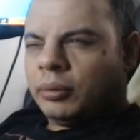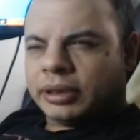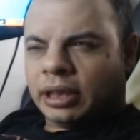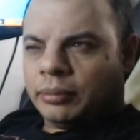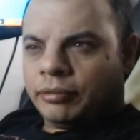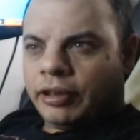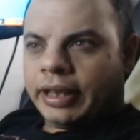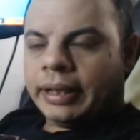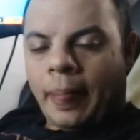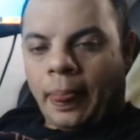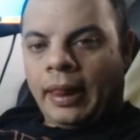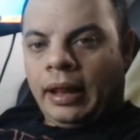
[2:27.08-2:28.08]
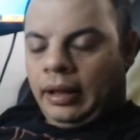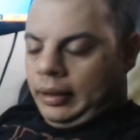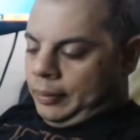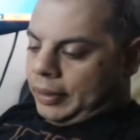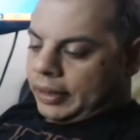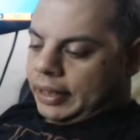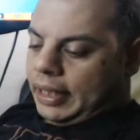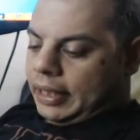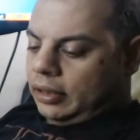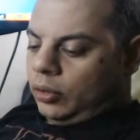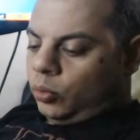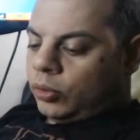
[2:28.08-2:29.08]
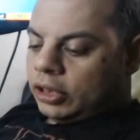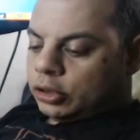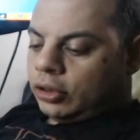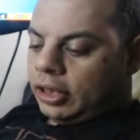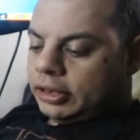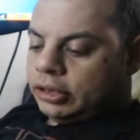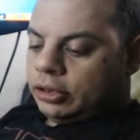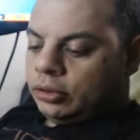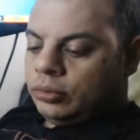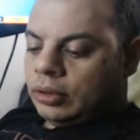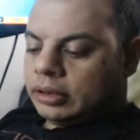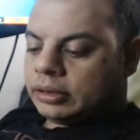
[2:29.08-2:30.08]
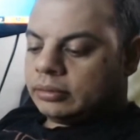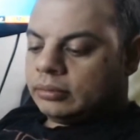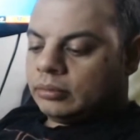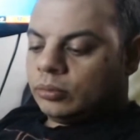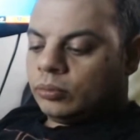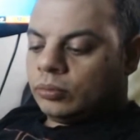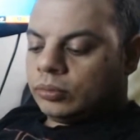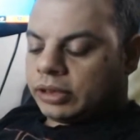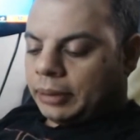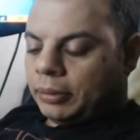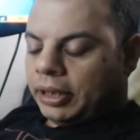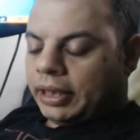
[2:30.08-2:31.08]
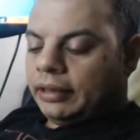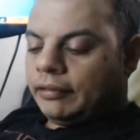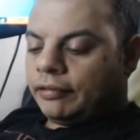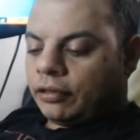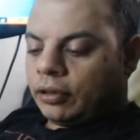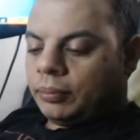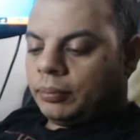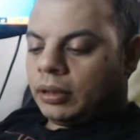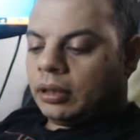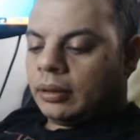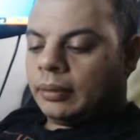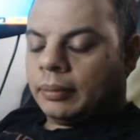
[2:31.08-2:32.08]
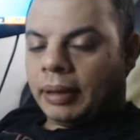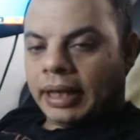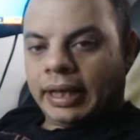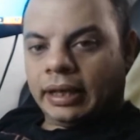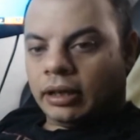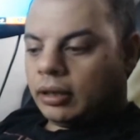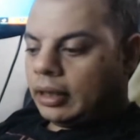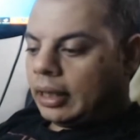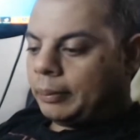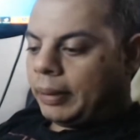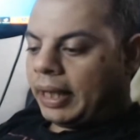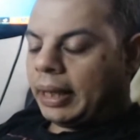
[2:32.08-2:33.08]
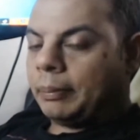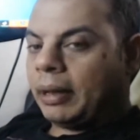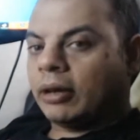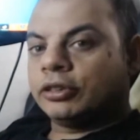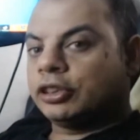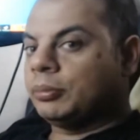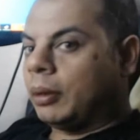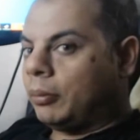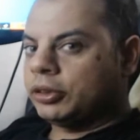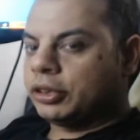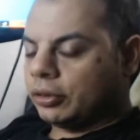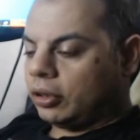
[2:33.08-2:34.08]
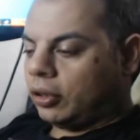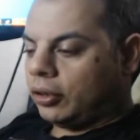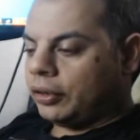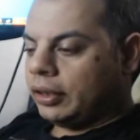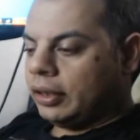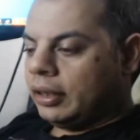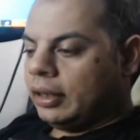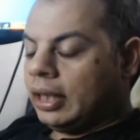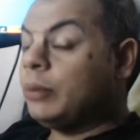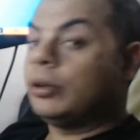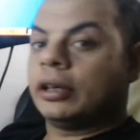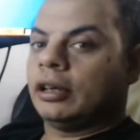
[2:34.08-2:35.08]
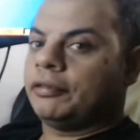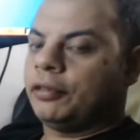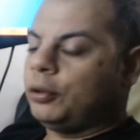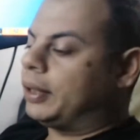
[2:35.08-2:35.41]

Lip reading: home free, but then when I tried to take money from Payeer and pay it back onto my Monzo card, it wouldn't go through.